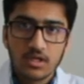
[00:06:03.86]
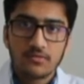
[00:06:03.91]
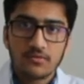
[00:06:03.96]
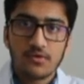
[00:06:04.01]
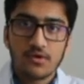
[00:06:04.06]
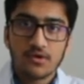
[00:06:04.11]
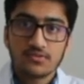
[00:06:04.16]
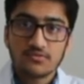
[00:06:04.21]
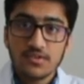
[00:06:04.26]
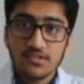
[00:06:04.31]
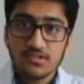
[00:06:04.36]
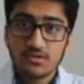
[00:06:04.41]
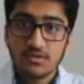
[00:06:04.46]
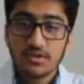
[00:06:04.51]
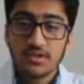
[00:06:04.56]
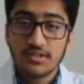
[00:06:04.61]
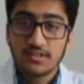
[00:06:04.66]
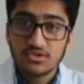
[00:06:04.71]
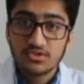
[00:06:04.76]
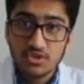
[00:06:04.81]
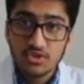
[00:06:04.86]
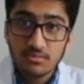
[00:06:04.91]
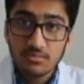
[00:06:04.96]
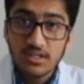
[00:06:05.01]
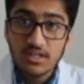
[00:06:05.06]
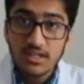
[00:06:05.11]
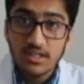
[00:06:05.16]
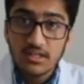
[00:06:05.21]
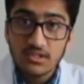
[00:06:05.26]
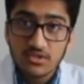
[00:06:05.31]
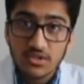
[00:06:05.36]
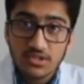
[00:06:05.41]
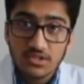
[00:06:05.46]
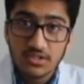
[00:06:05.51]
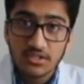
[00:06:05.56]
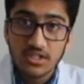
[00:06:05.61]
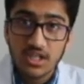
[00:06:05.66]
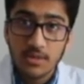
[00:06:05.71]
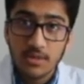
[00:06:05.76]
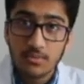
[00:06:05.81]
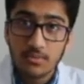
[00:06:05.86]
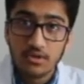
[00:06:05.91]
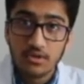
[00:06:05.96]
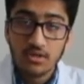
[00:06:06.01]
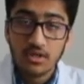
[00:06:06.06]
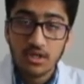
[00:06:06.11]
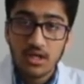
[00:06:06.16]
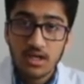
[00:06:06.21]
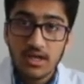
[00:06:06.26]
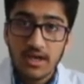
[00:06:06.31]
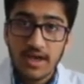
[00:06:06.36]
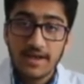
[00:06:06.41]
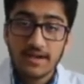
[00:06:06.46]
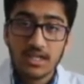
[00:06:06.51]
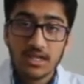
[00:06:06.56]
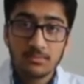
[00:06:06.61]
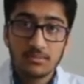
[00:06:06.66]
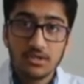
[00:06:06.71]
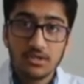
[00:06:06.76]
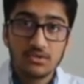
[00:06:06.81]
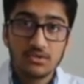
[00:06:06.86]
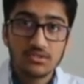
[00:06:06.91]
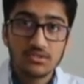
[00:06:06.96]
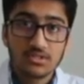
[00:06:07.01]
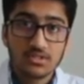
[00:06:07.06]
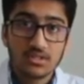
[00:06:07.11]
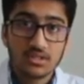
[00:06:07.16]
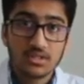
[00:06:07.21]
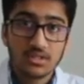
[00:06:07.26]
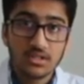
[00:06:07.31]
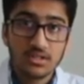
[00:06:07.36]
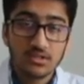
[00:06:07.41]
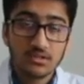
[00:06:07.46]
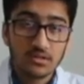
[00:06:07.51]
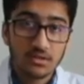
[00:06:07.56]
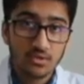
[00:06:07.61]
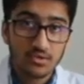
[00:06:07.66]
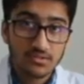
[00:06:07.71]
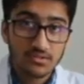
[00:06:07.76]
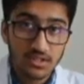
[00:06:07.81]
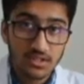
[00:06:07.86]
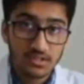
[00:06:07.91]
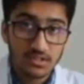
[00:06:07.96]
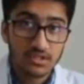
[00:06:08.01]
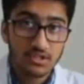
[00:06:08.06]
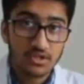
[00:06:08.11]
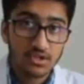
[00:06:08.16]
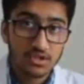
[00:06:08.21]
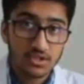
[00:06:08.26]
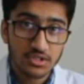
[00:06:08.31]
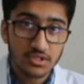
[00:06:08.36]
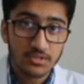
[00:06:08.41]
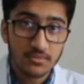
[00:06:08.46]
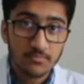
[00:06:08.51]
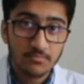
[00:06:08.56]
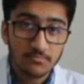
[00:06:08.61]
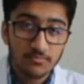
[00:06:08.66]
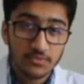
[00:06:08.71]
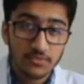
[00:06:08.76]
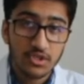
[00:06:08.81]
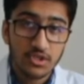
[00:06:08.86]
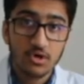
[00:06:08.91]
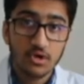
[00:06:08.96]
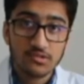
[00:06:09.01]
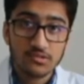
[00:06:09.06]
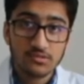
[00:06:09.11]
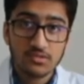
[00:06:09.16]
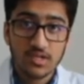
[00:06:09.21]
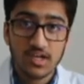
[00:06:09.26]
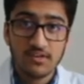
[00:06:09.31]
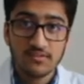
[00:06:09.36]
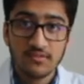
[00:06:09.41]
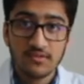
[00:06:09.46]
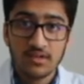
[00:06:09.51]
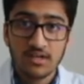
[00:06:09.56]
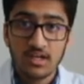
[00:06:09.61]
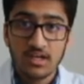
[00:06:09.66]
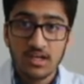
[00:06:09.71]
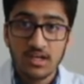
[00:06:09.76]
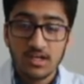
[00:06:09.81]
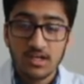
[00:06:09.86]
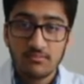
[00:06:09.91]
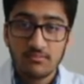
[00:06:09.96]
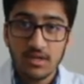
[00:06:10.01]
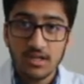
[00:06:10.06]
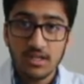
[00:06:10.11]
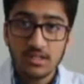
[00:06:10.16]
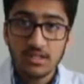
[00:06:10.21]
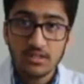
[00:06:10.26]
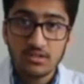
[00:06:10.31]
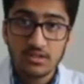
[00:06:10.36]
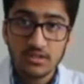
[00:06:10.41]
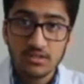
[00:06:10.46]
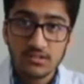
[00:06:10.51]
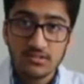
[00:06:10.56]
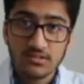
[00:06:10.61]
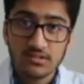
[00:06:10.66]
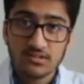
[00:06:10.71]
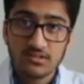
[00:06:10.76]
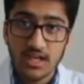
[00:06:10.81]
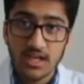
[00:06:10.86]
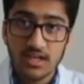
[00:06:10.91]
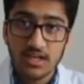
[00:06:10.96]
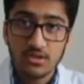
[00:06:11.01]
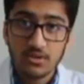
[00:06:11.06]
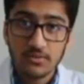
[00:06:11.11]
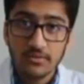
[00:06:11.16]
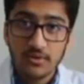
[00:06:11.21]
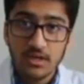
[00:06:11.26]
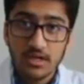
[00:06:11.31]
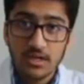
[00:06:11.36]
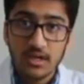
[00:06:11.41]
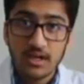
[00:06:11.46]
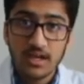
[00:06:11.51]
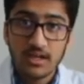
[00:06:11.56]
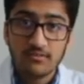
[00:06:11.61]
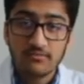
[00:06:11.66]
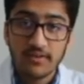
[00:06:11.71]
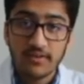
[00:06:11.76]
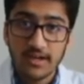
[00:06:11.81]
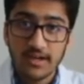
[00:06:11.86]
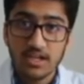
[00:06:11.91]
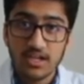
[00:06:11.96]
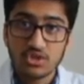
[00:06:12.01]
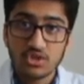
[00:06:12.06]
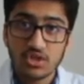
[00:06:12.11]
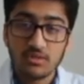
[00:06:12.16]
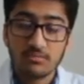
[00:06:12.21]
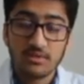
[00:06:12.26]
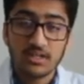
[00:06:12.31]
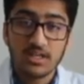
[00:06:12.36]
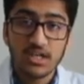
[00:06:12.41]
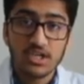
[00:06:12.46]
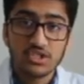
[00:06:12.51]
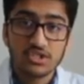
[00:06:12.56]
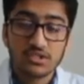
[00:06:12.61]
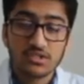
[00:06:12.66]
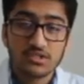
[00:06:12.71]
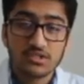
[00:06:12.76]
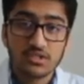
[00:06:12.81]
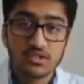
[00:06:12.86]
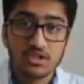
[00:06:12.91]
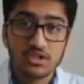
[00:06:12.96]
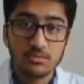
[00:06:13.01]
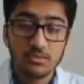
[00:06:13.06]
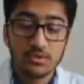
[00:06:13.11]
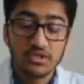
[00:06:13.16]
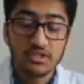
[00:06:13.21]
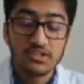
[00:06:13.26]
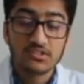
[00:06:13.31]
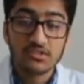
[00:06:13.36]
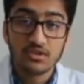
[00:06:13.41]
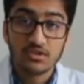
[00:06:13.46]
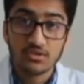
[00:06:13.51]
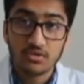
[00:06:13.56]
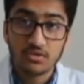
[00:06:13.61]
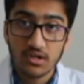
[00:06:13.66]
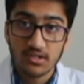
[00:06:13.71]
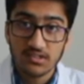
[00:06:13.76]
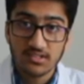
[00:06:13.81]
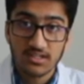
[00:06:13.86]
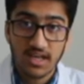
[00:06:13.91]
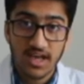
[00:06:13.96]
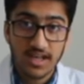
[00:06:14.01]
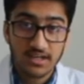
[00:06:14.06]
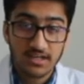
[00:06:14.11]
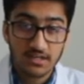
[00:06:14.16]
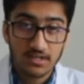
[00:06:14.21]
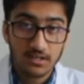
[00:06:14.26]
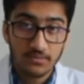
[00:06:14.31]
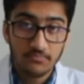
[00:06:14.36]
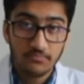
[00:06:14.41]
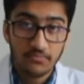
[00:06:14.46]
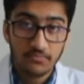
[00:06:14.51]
Phosphates are an extremely interesting chemical and can be used to clean clothes in detergent. They also have many good societal and financial implications to communities across Canada.